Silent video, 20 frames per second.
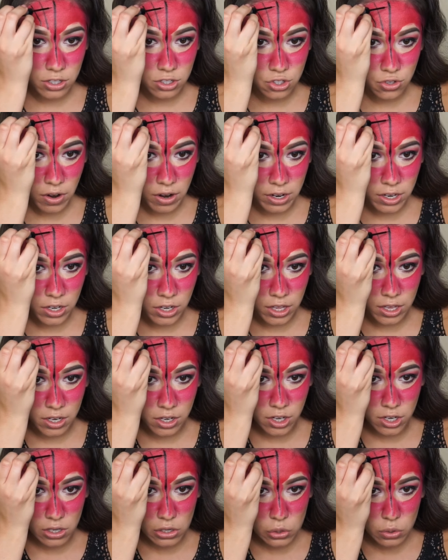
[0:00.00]
Drawing
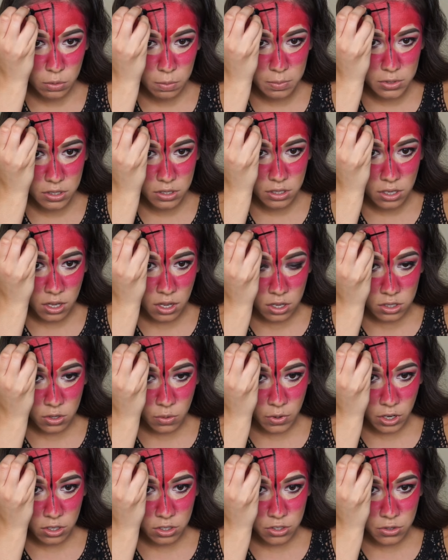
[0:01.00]
in your loops.
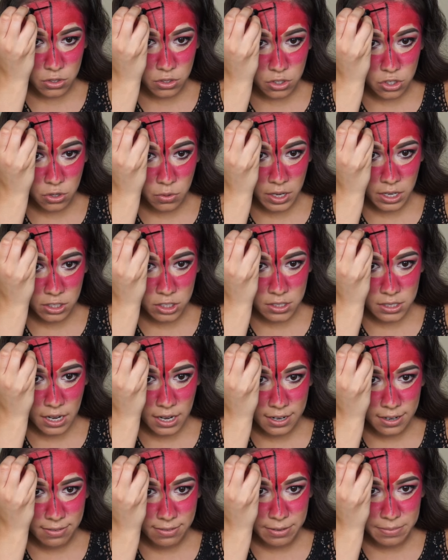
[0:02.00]
So when you do it, just
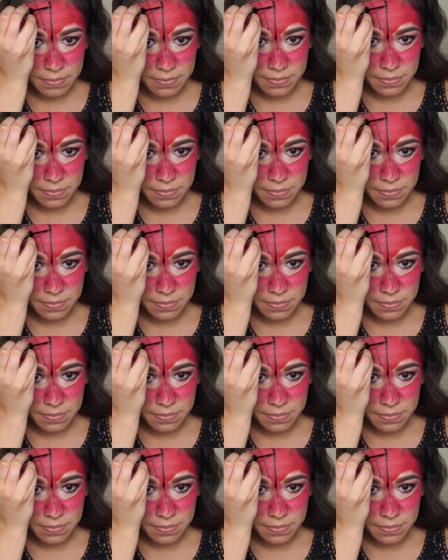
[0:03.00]
kind of